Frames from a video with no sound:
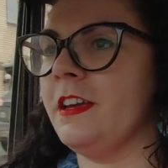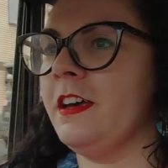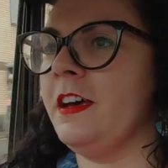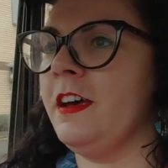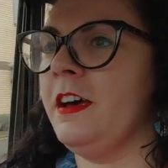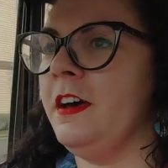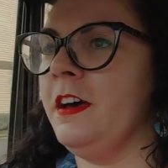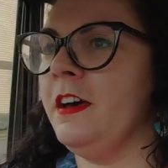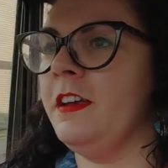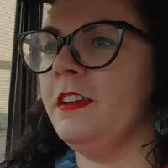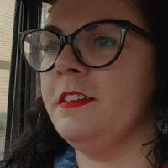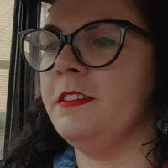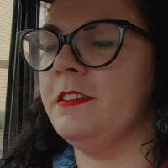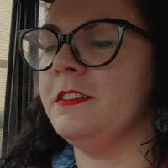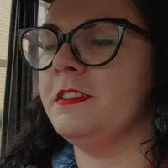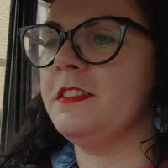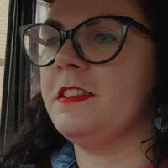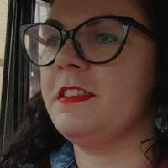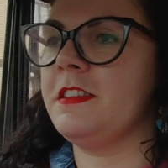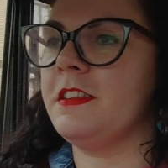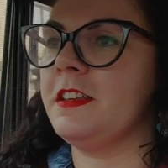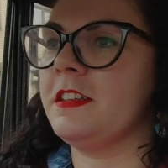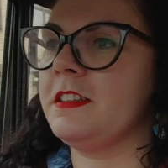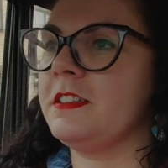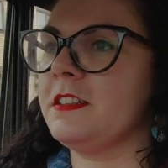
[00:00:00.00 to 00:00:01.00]
and
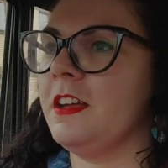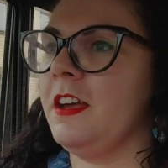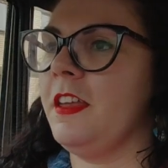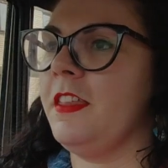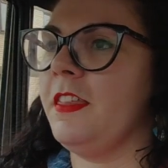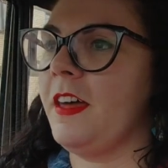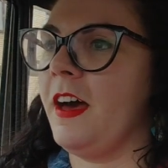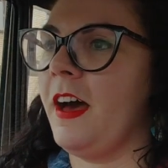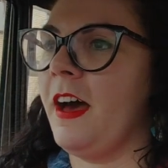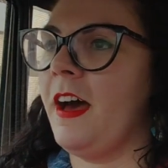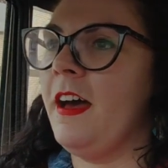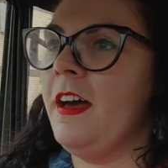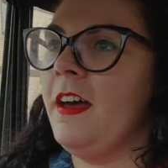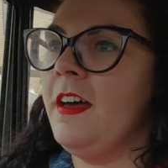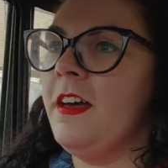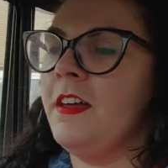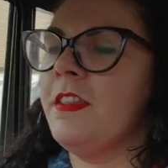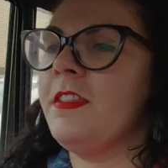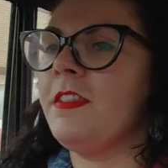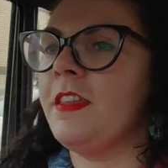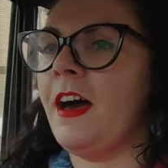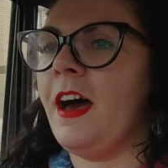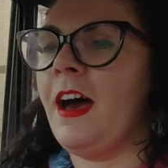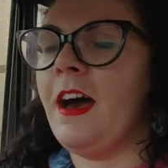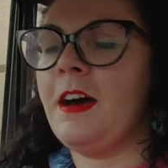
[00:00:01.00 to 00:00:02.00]
things like that
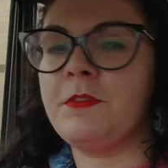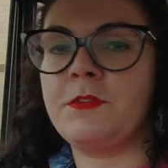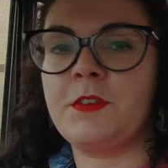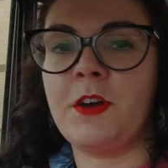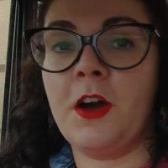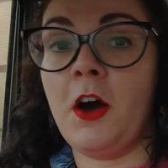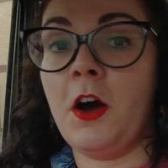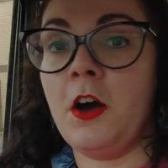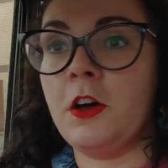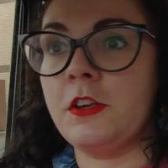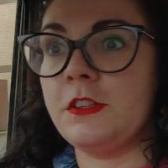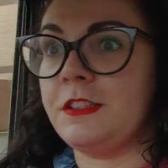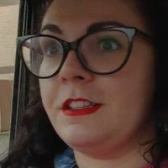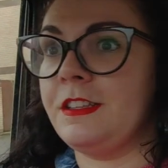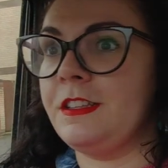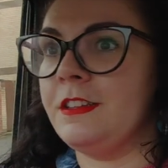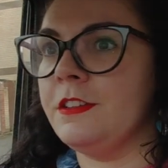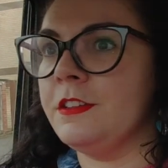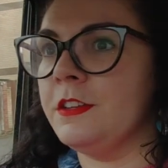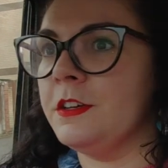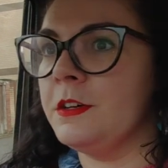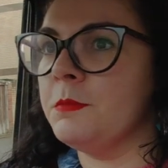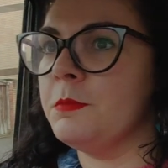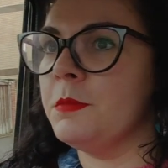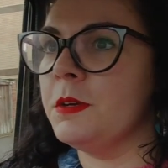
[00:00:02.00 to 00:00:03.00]
have cars
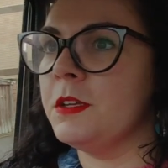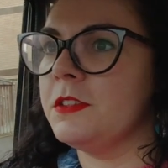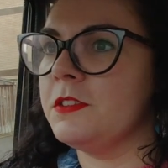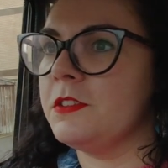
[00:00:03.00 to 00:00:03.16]
in them.